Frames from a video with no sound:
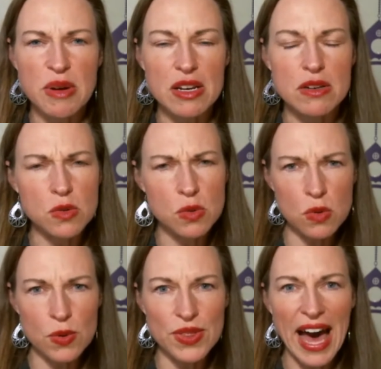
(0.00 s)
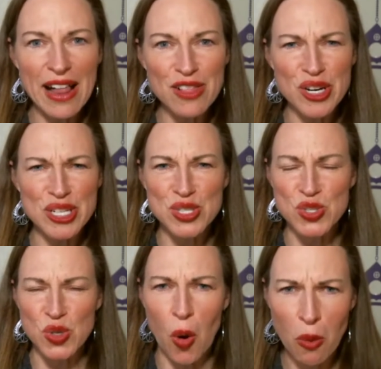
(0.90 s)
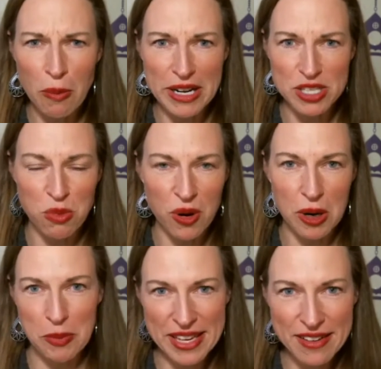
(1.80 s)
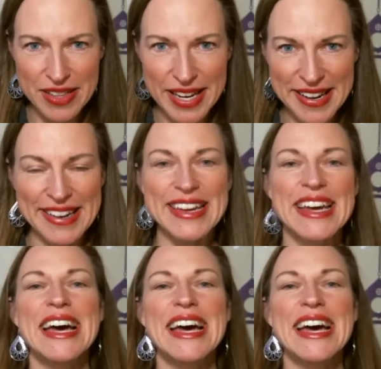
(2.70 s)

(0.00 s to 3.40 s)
but ooh, that looks so much more appealing.